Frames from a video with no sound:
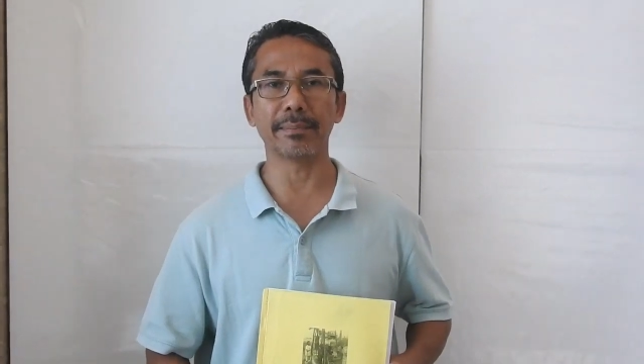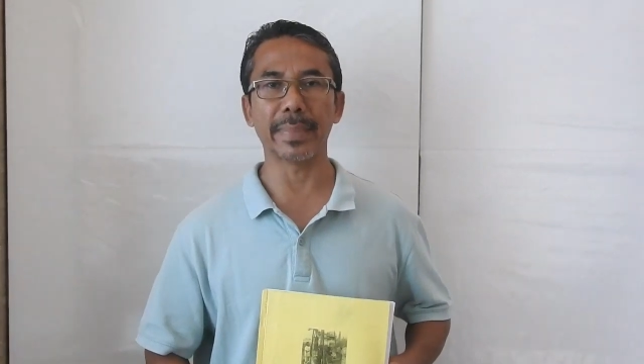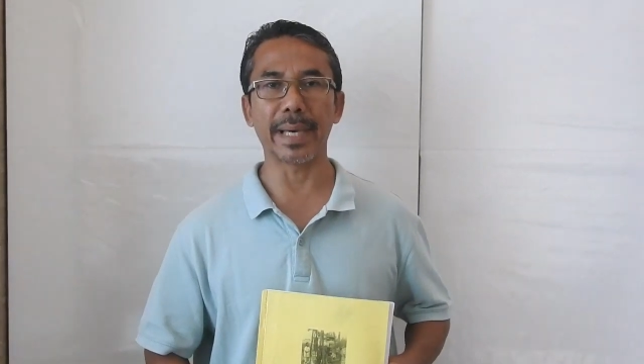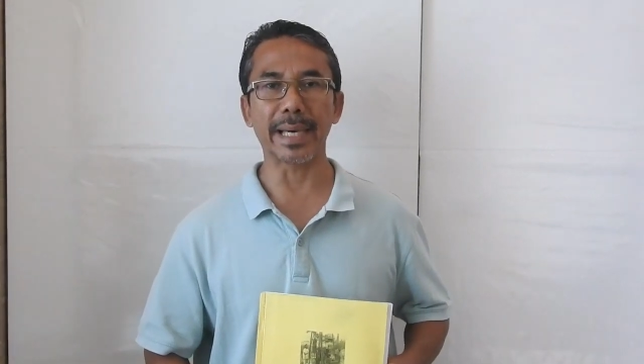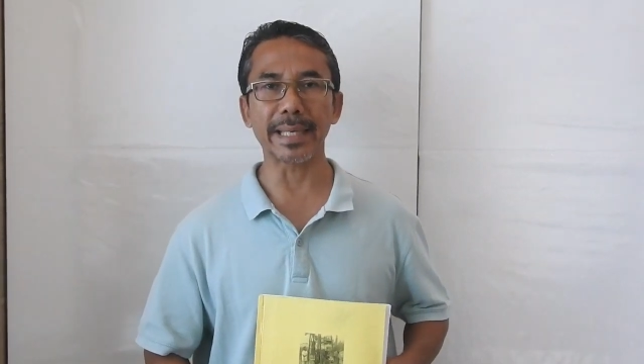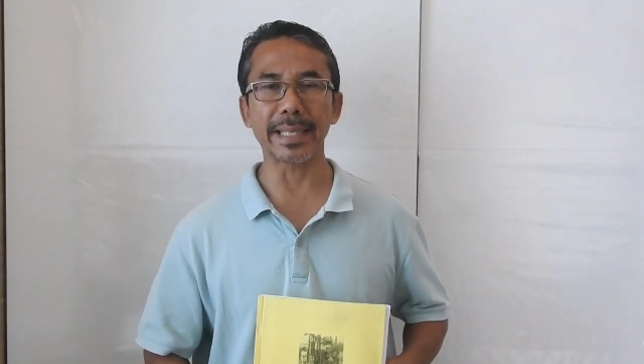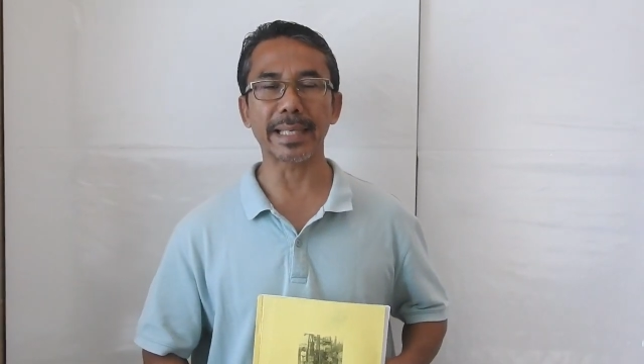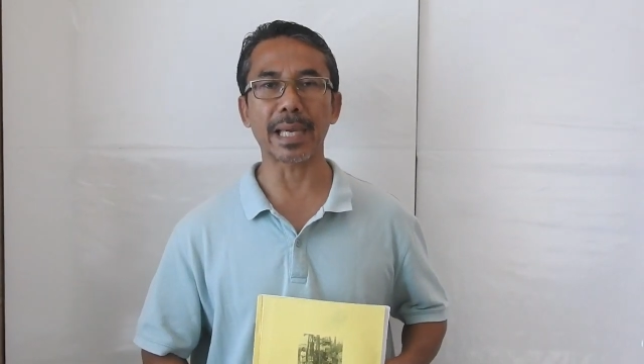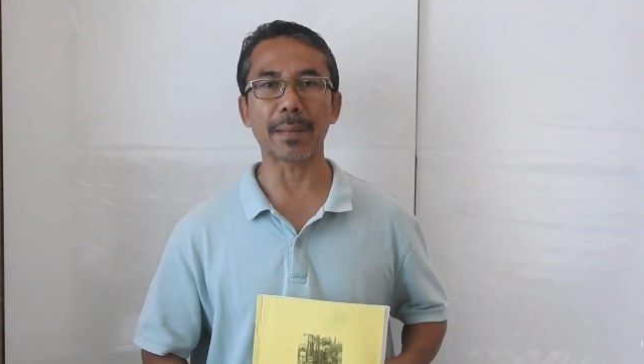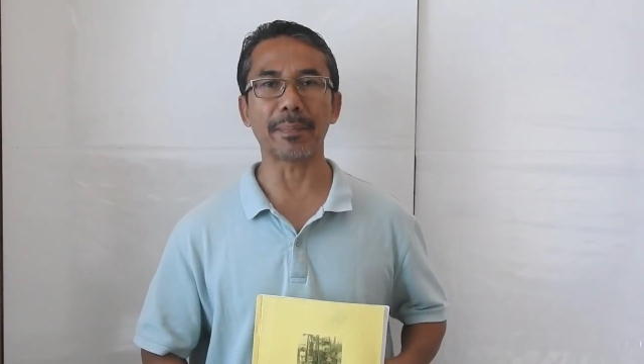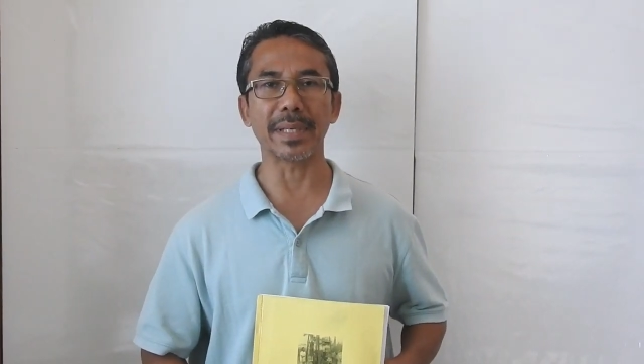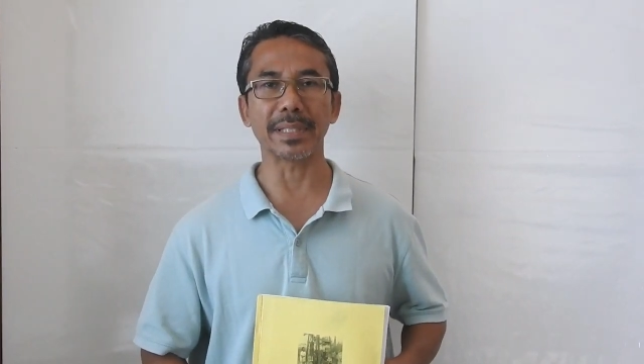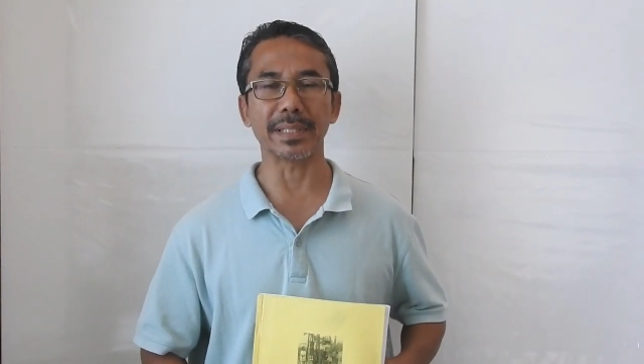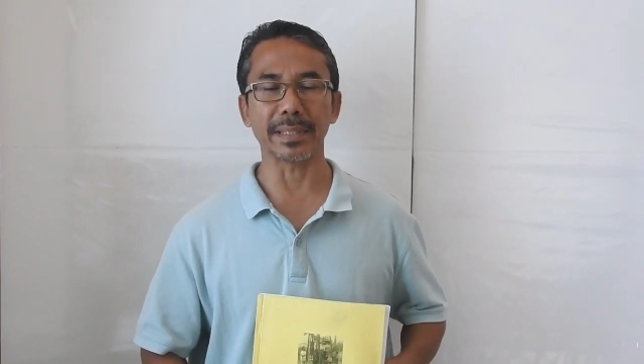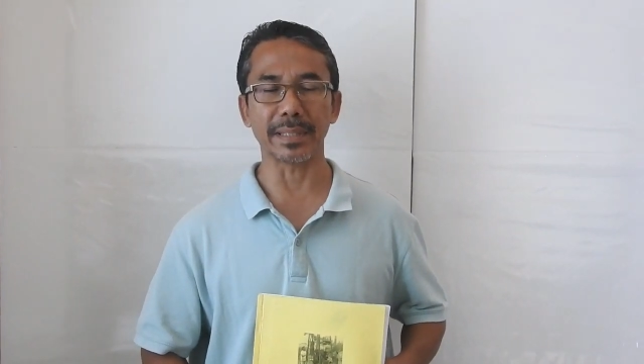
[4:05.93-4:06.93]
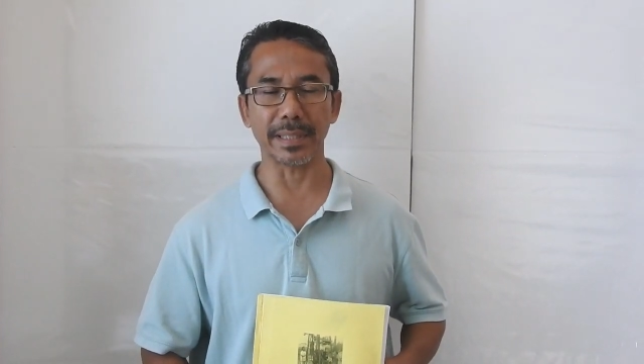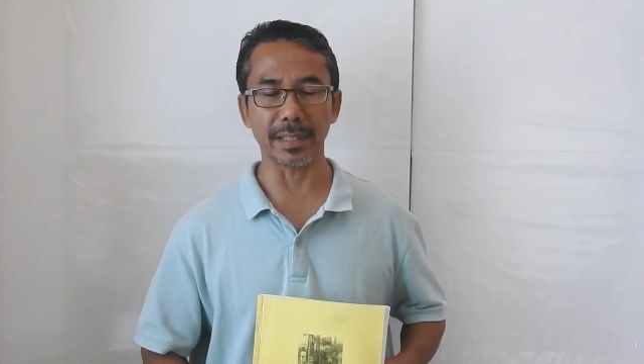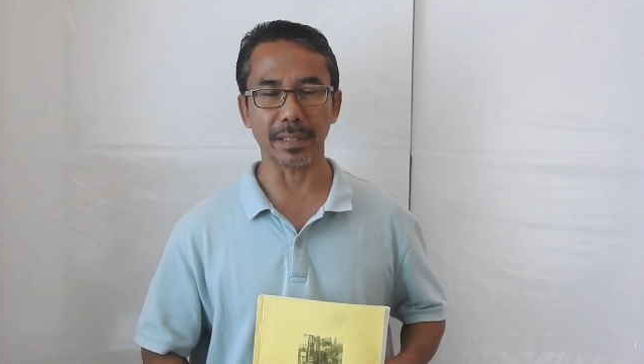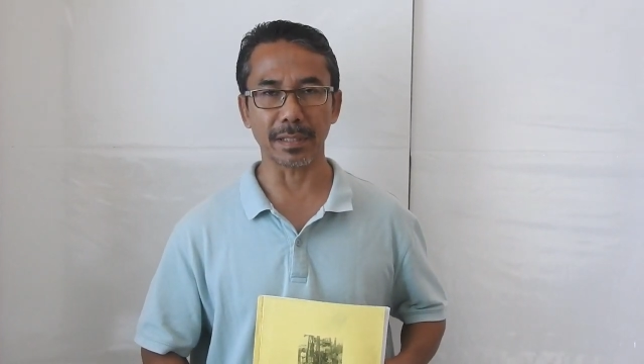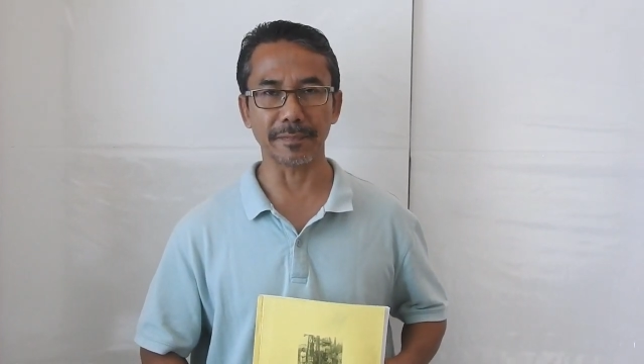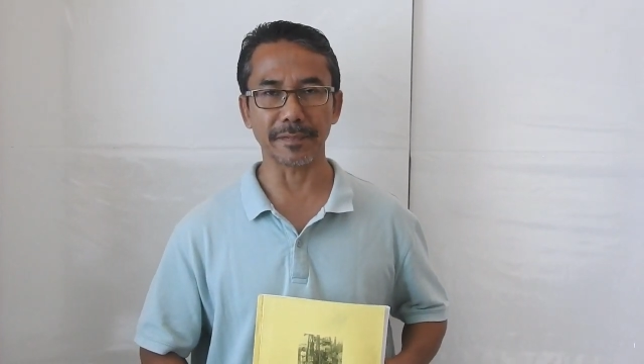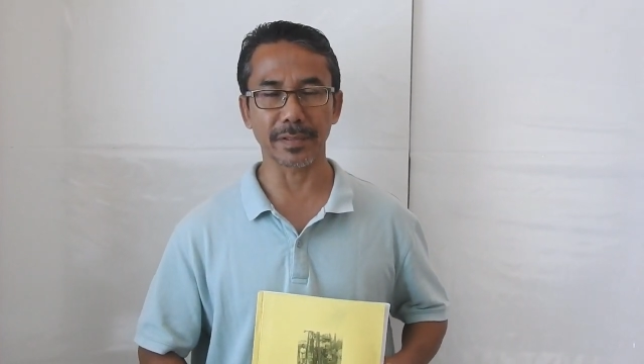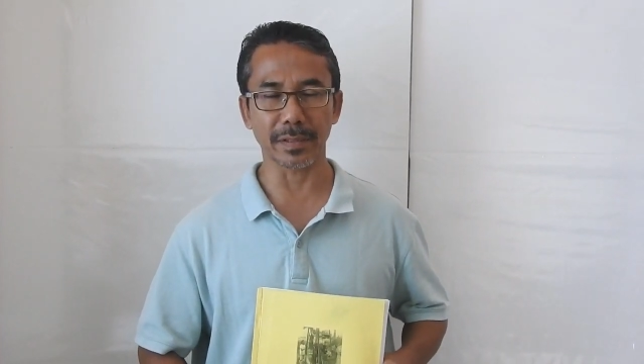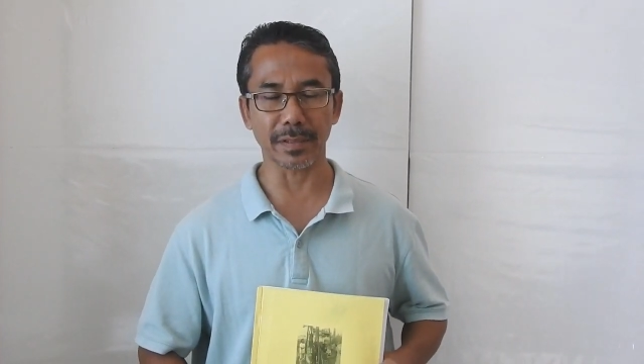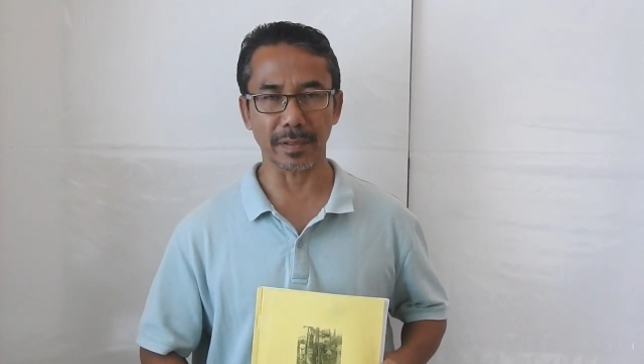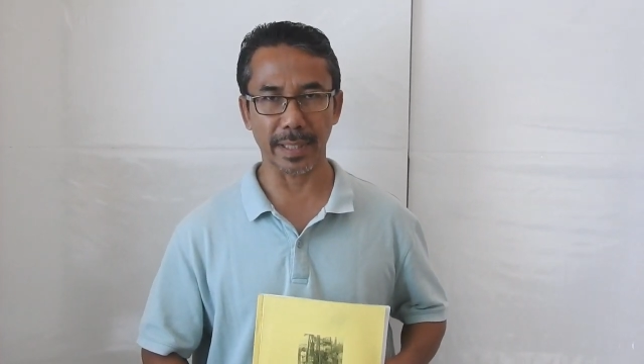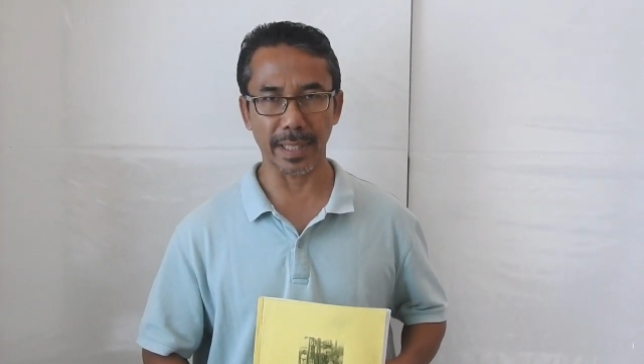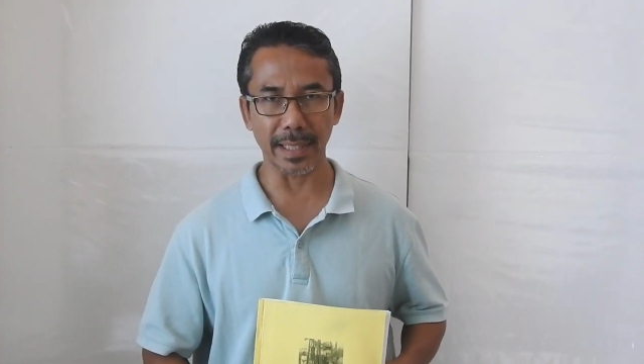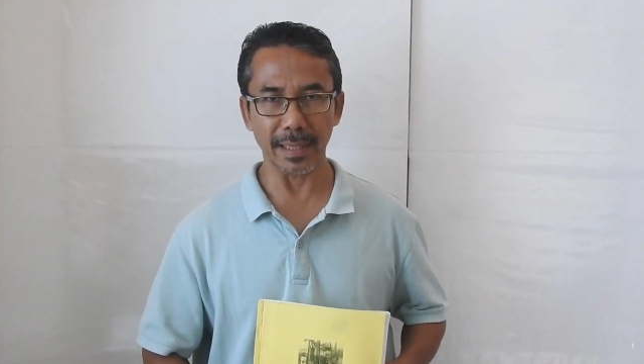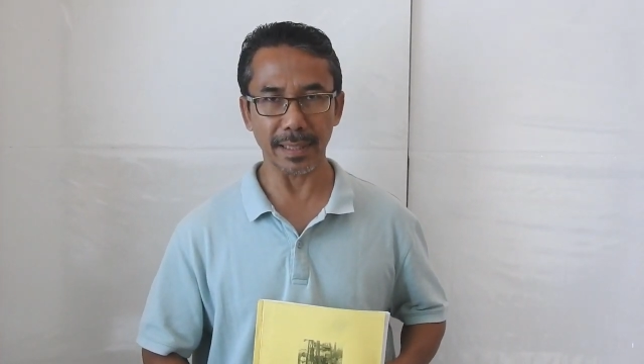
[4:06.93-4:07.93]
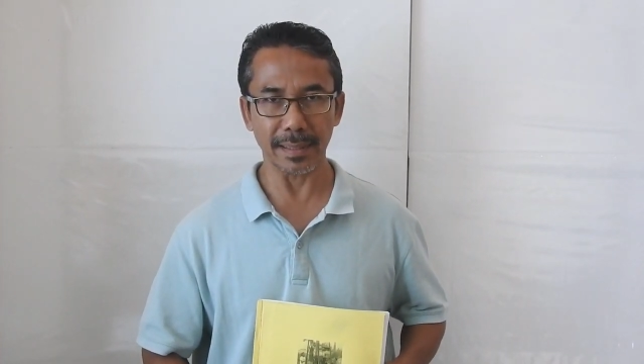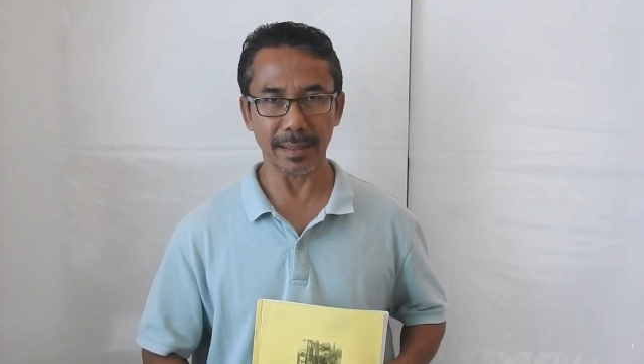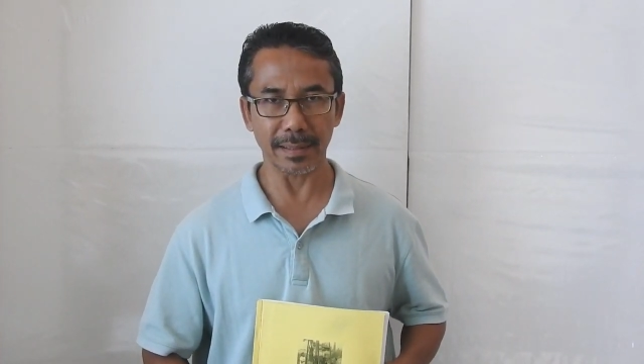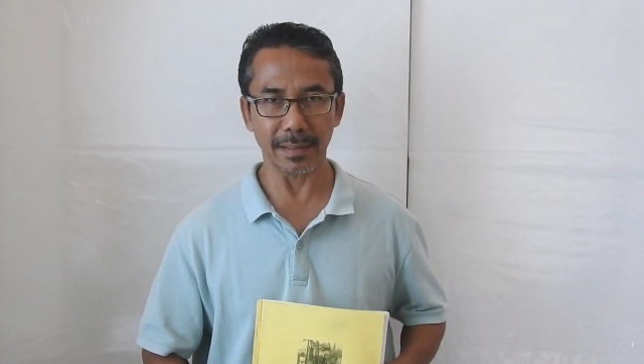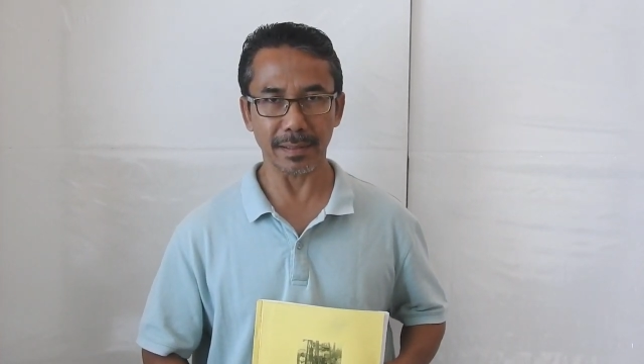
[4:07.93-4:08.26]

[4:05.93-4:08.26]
bearing capacity of soil,